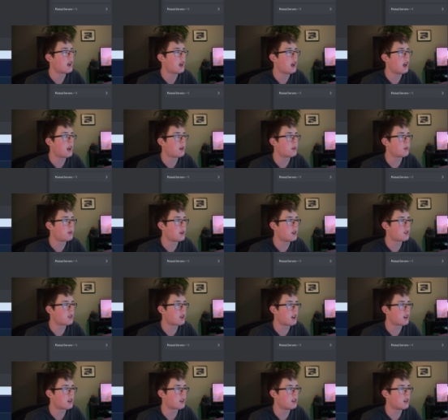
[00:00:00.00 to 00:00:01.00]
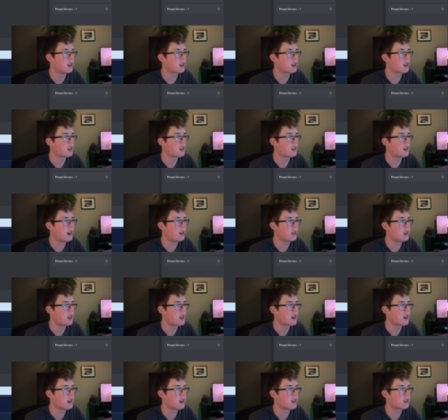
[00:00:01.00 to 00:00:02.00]
and we take a look down
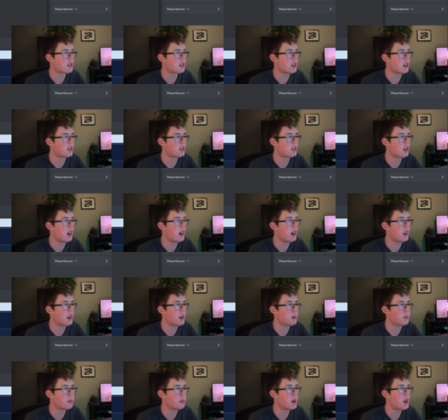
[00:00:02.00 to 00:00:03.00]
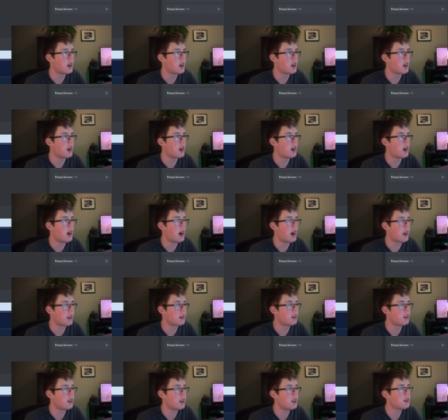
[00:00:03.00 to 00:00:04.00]
here, it says I am
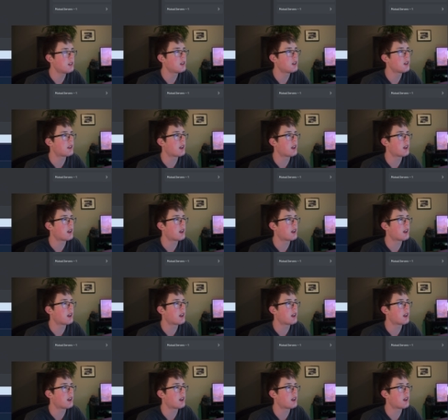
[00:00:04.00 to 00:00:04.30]
idling.